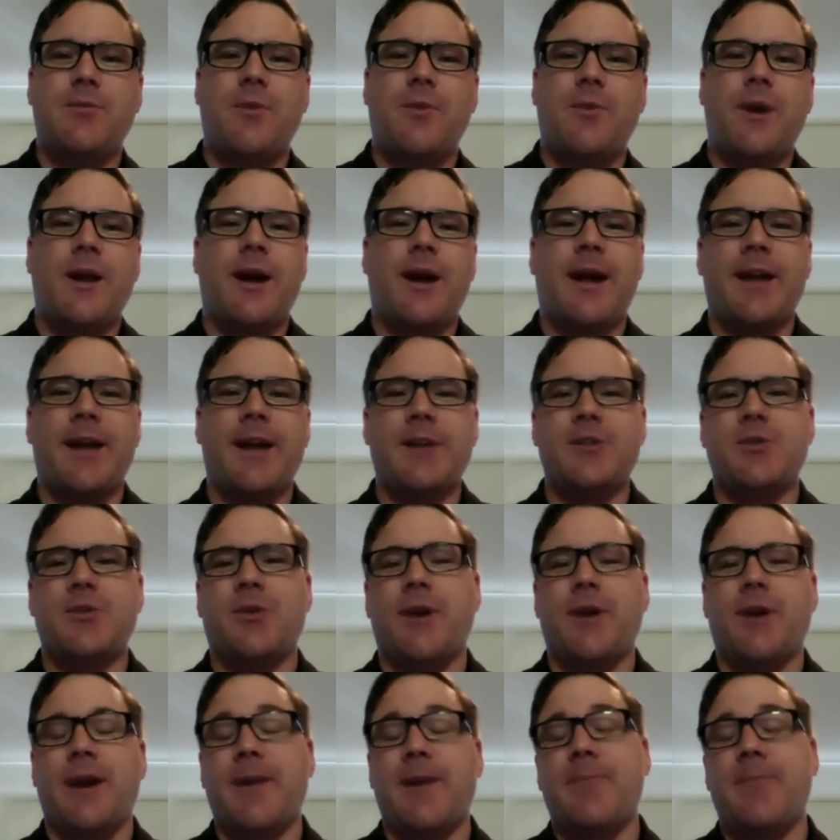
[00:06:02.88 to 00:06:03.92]
I
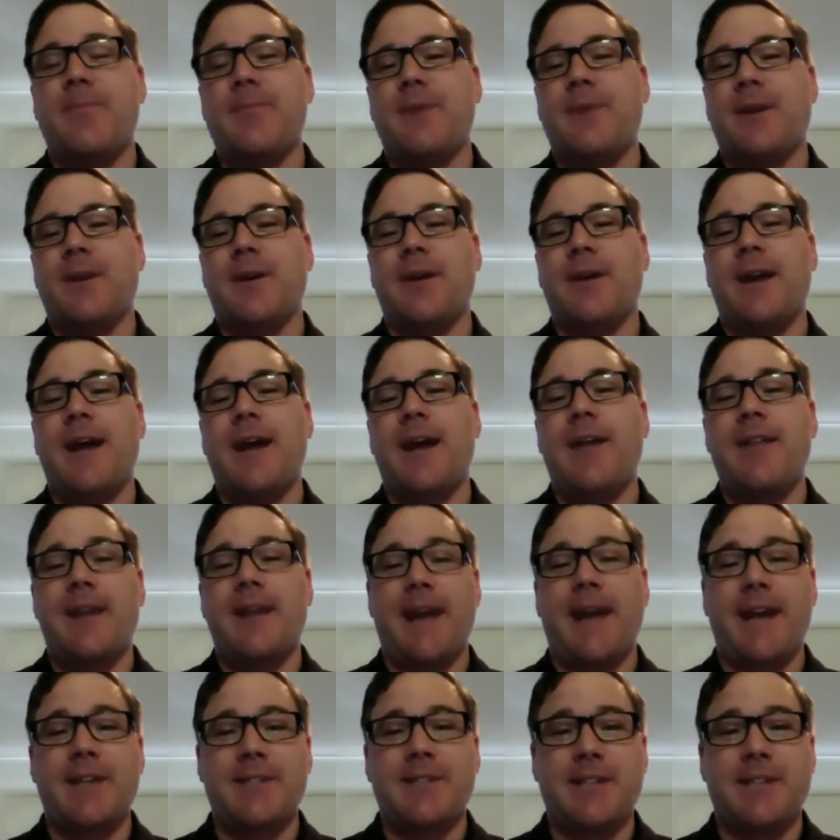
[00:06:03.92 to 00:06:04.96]
enjoy. Now the
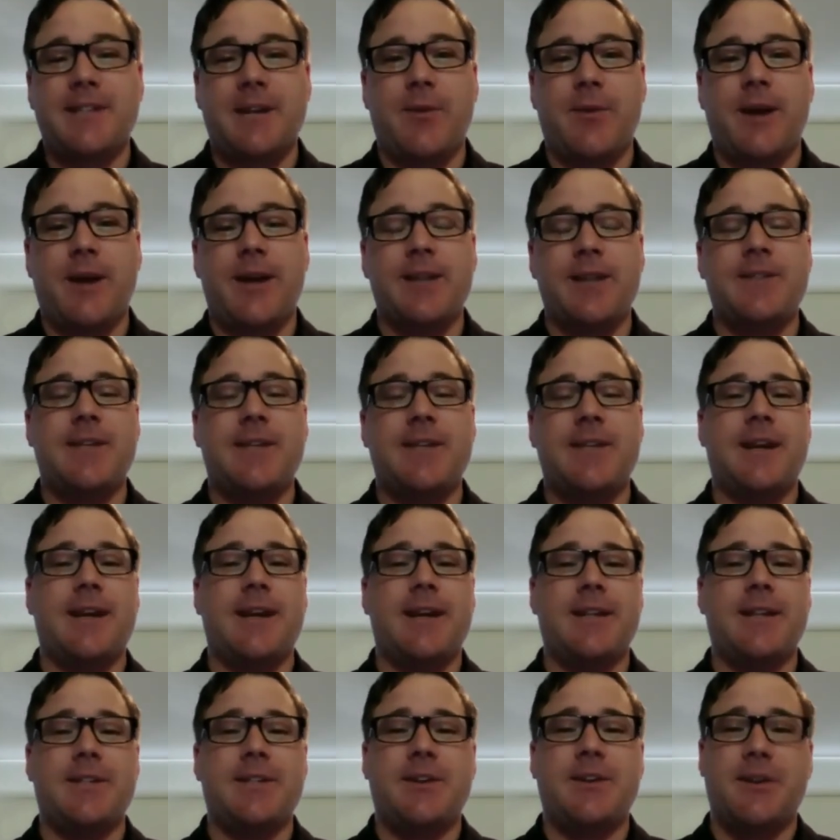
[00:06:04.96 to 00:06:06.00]
X-T1 is here,
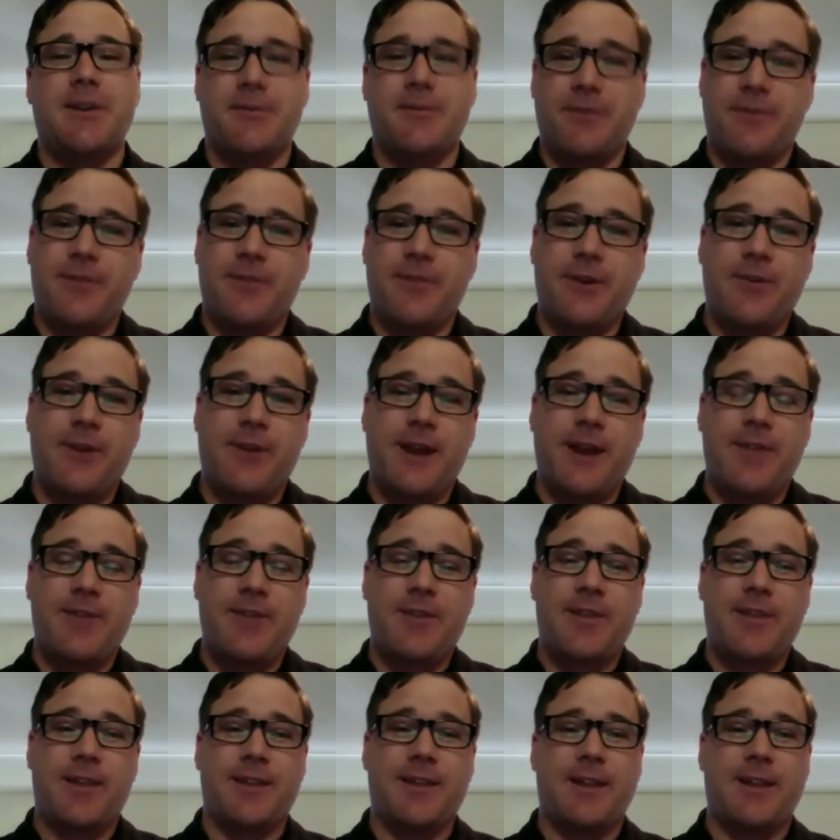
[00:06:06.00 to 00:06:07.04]
it's going to fulfill
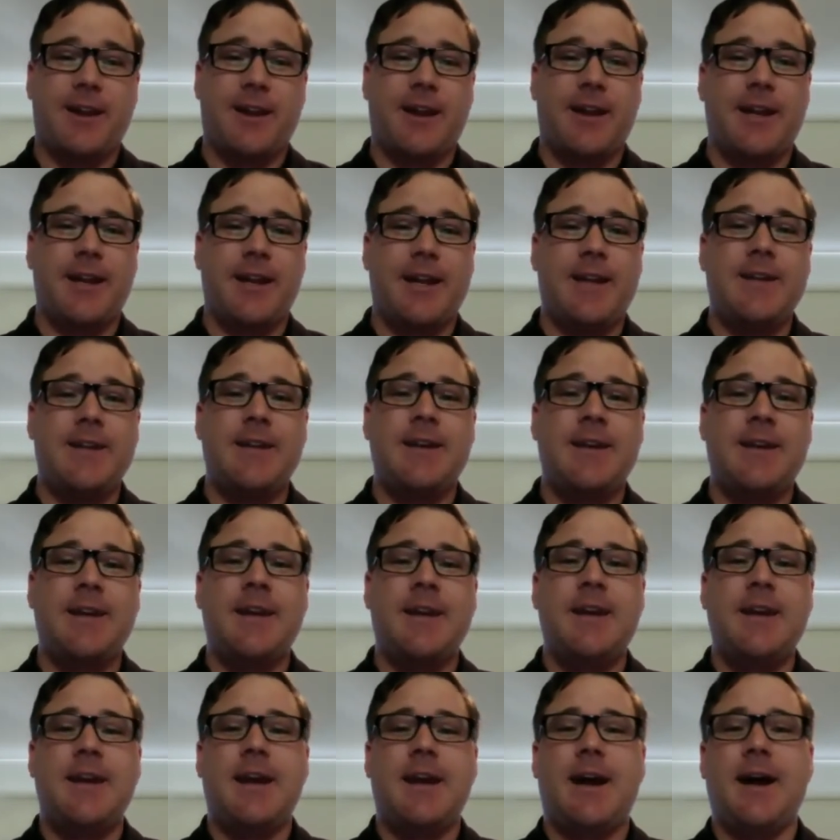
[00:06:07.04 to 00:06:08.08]
everything that I need,
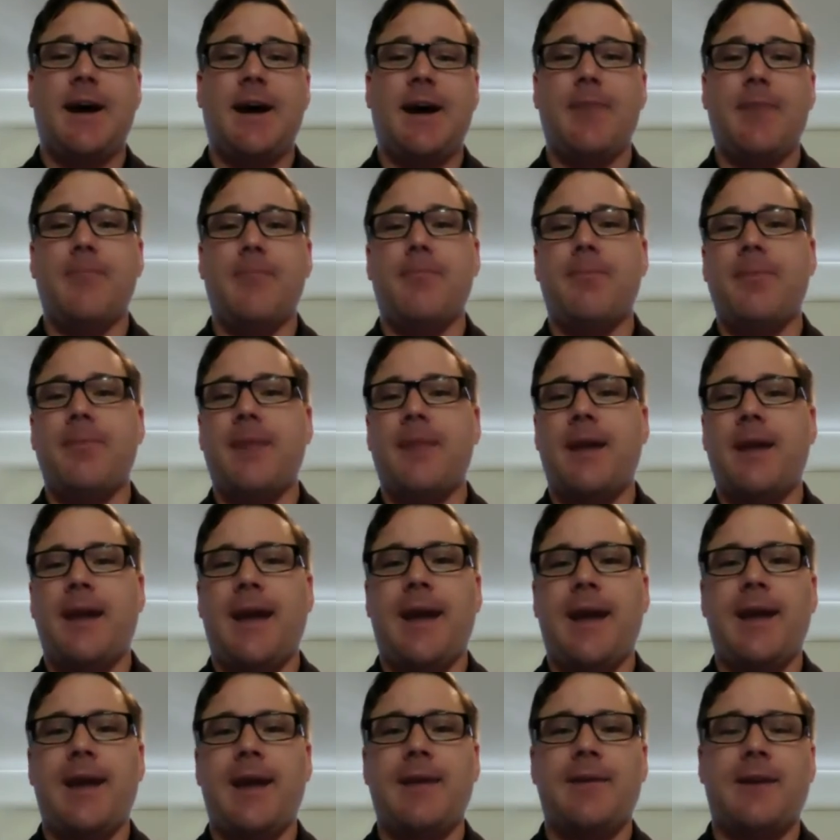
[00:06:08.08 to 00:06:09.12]

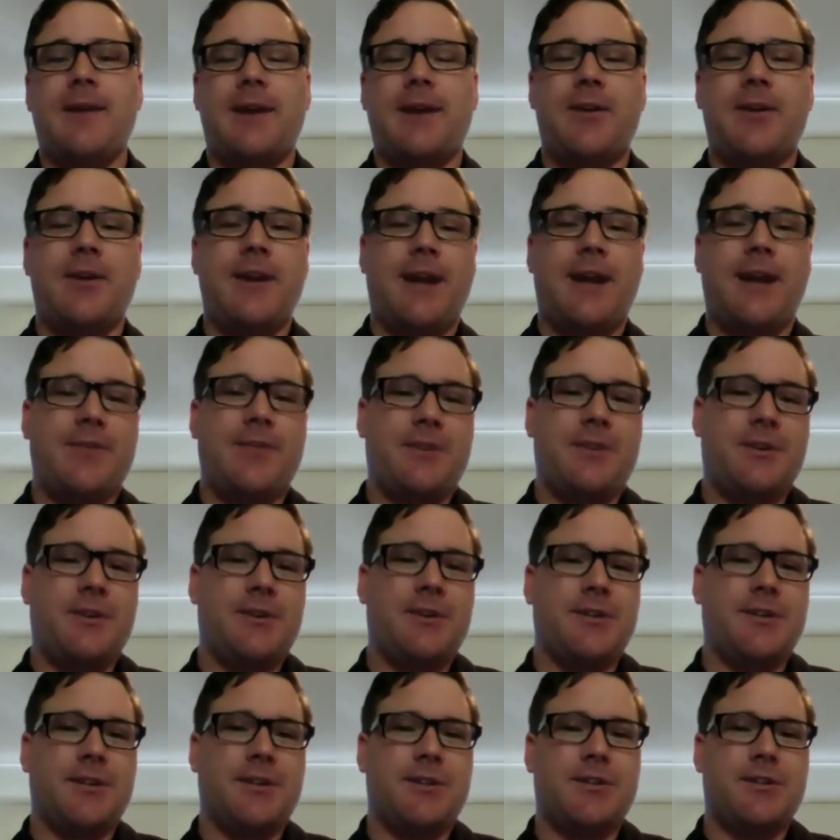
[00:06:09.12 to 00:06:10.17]
and I don't have to
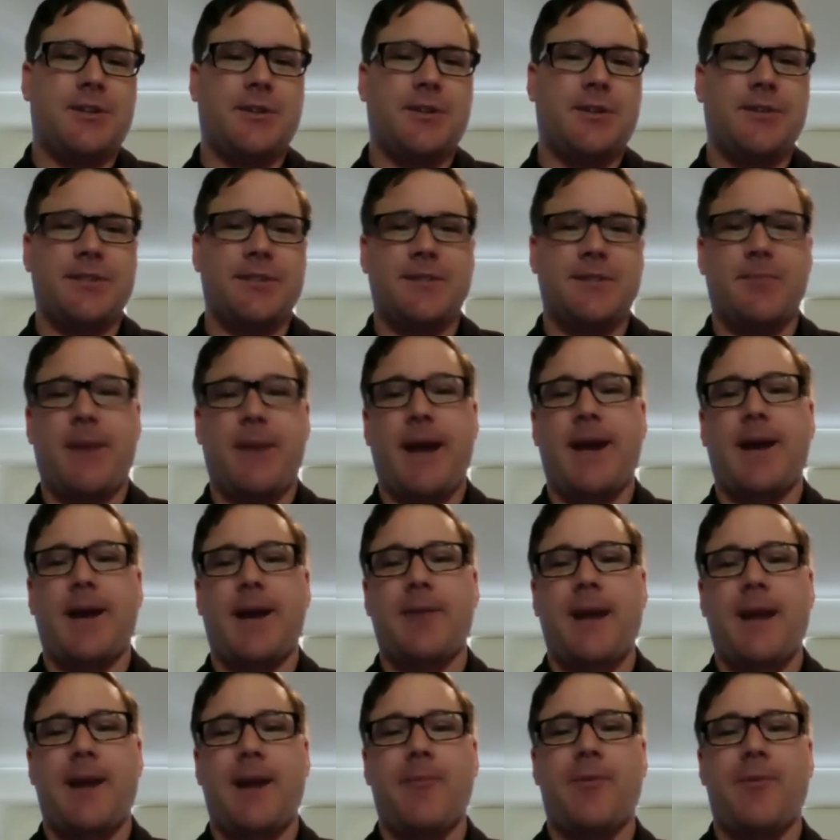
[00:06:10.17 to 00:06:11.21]
use it sort of as a
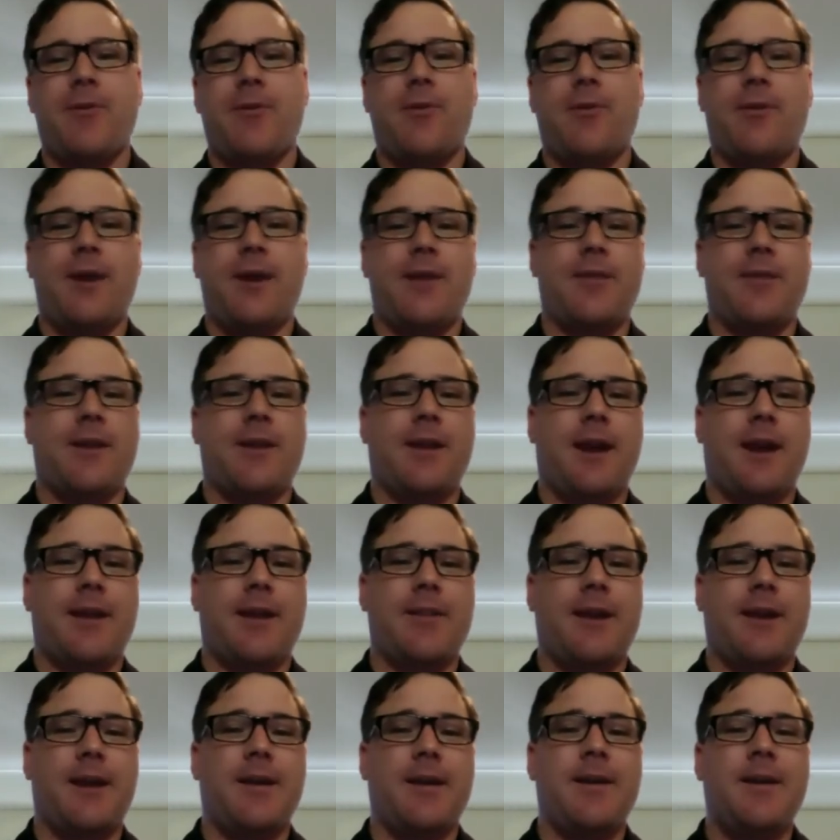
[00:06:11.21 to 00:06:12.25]
backup camera or anything like that.